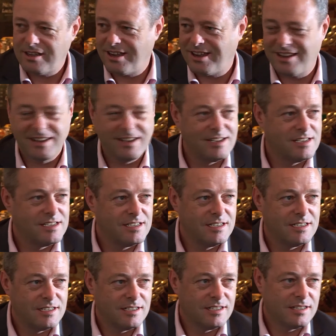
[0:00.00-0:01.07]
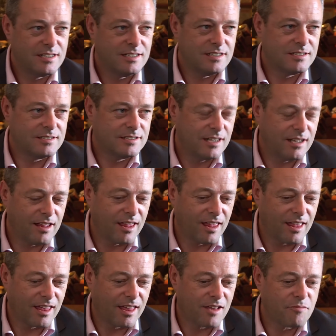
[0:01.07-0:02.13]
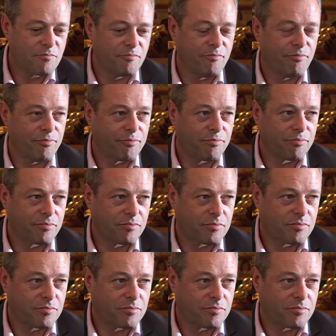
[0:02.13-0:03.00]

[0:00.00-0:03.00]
the greatest source of growing up facts for